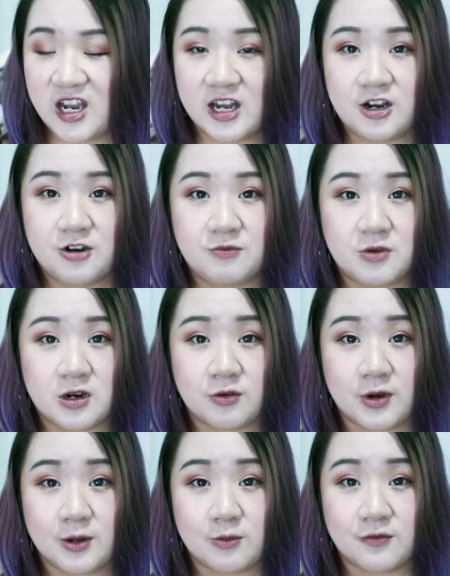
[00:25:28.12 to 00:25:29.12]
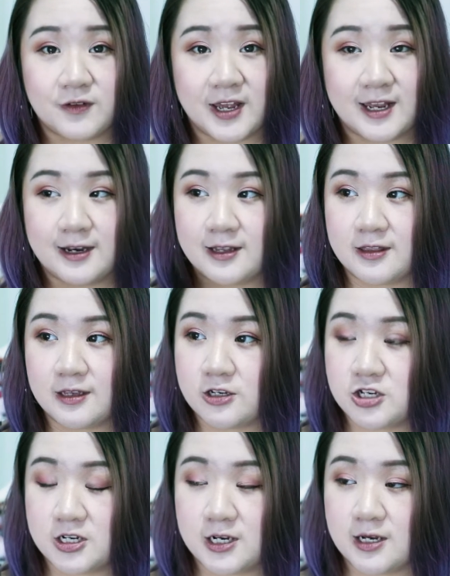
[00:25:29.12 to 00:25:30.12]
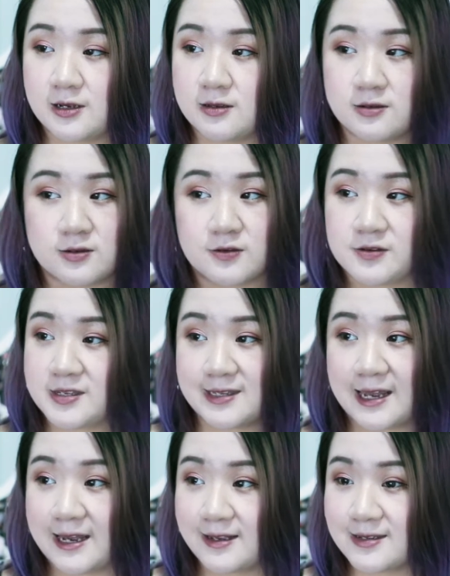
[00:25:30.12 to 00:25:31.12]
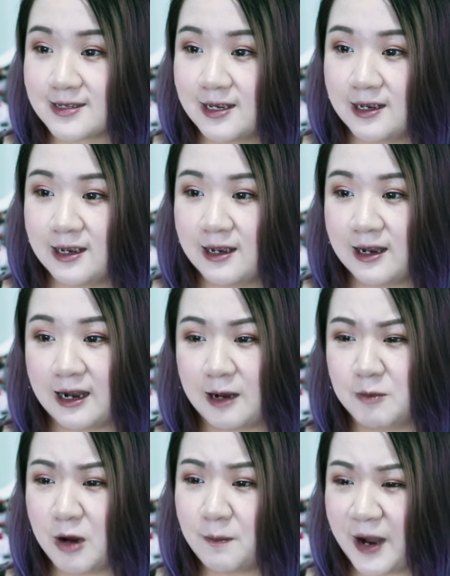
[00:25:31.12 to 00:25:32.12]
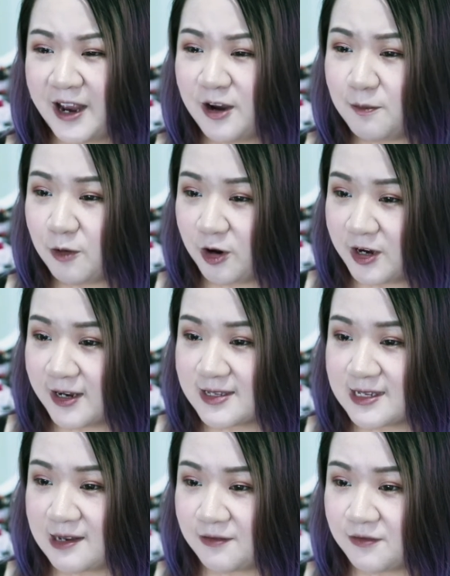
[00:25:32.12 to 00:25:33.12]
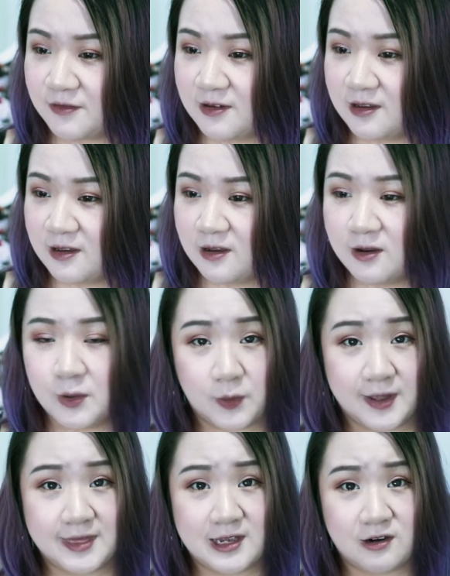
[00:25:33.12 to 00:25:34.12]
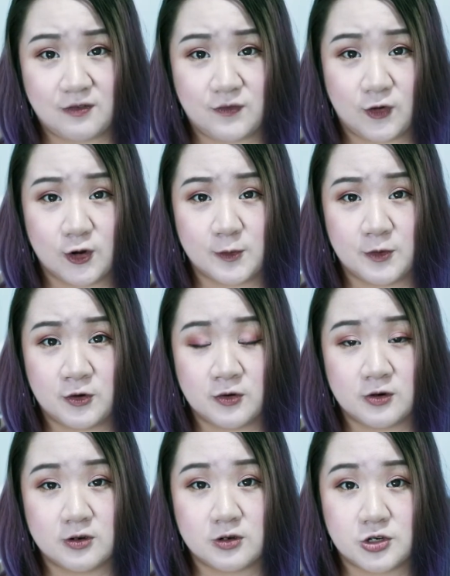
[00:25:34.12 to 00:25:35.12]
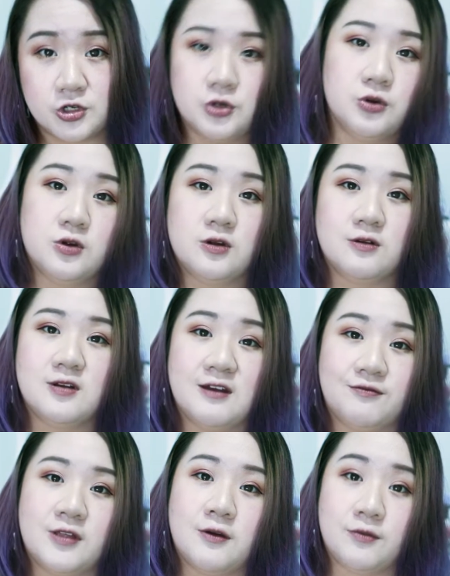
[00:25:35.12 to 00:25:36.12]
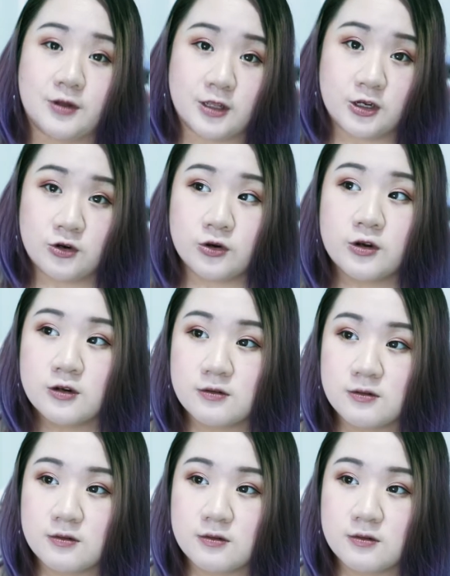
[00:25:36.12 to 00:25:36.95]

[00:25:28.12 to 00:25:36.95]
I don't agree with anything she does or says. I'll buy her products if, one, they're affordable, two, if they're really good.